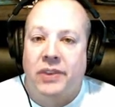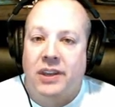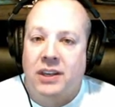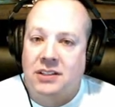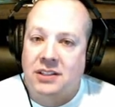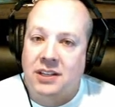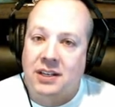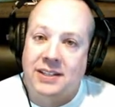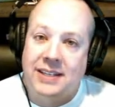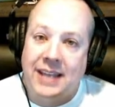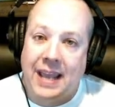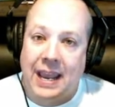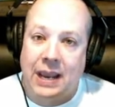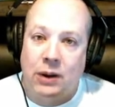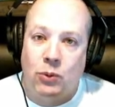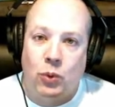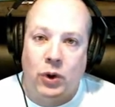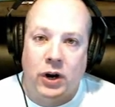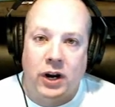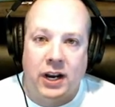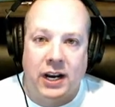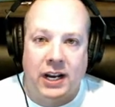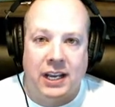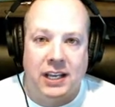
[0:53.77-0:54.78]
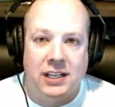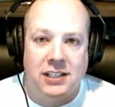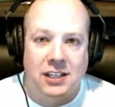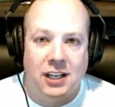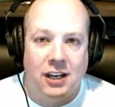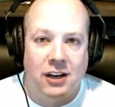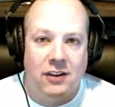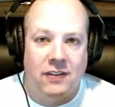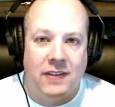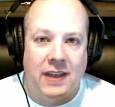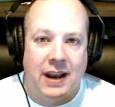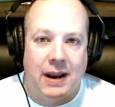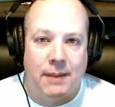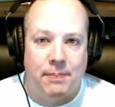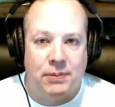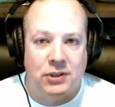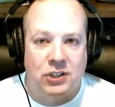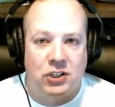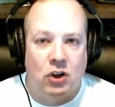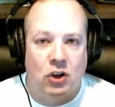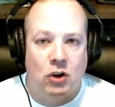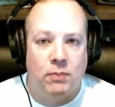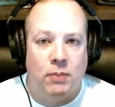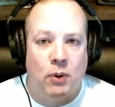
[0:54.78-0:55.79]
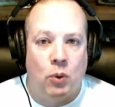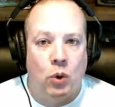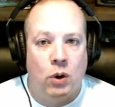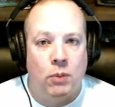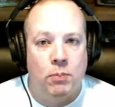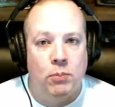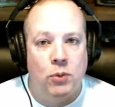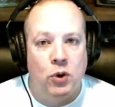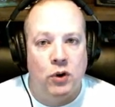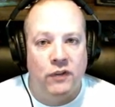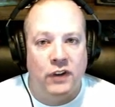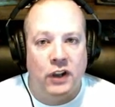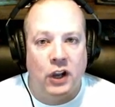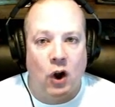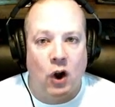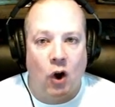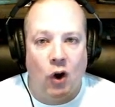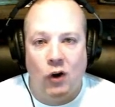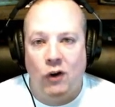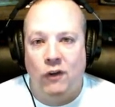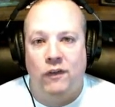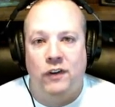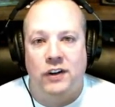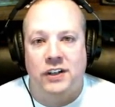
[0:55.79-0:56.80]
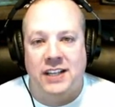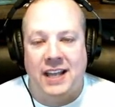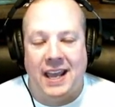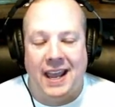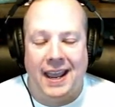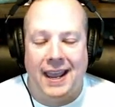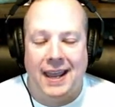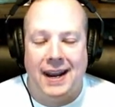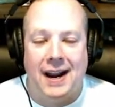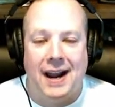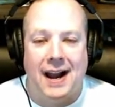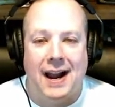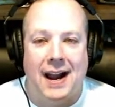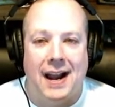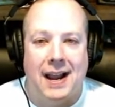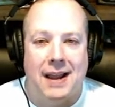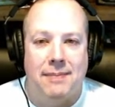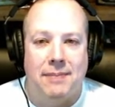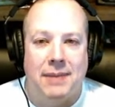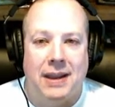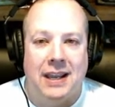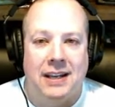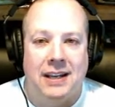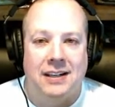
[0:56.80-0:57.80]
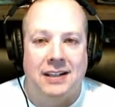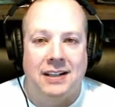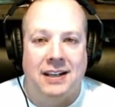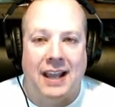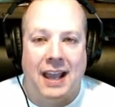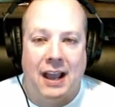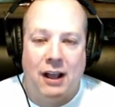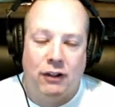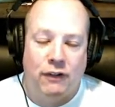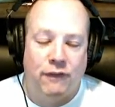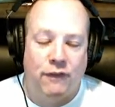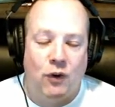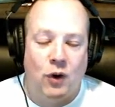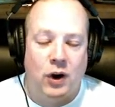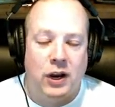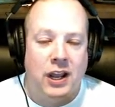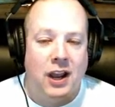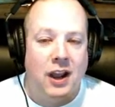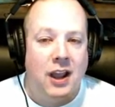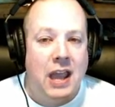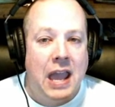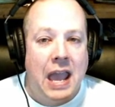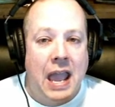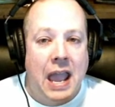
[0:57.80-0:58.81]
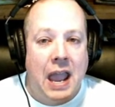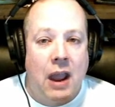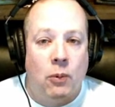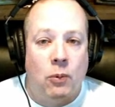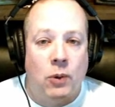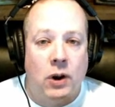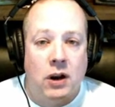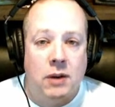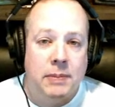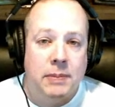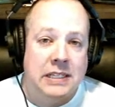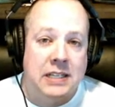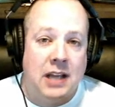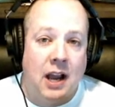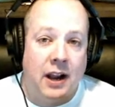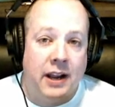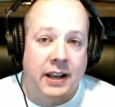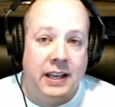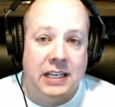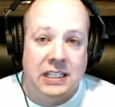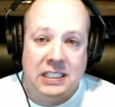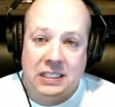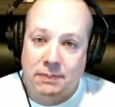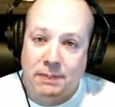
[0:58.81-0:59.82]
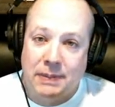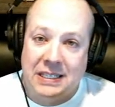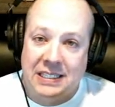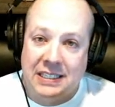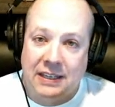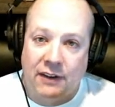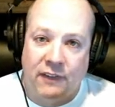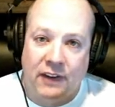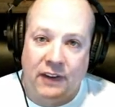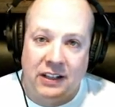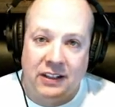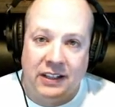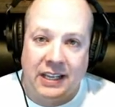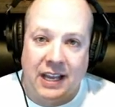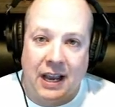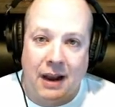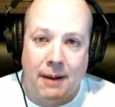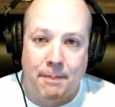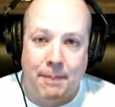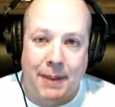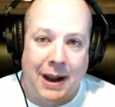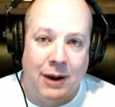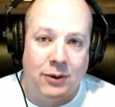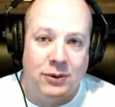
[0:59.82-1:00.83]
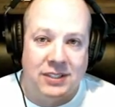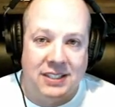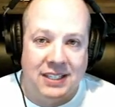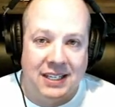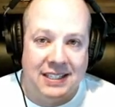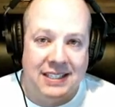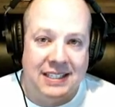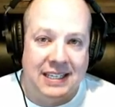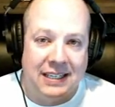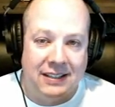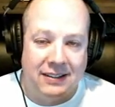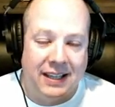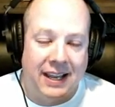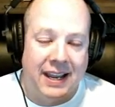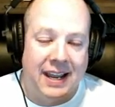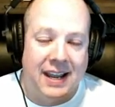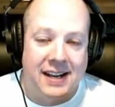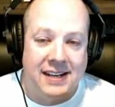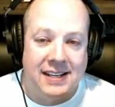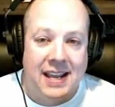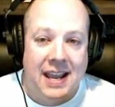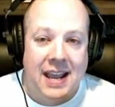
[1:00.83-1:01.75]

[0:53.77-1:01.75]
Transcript: Today, we're going to continue that episode, but we're moving over to Anaheim in California, and we're going to be talking specifically about Disneyland.